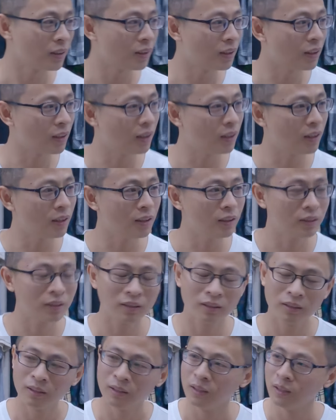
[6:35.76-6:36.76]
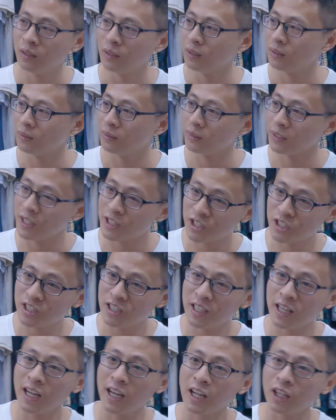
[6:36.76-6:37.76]
more uh, than?
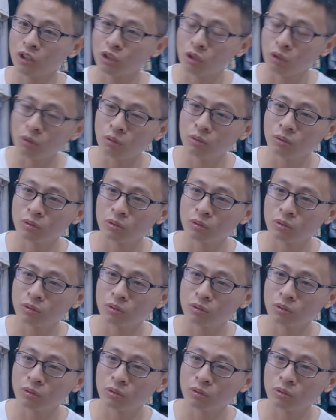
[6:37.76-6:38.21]
Nigeria,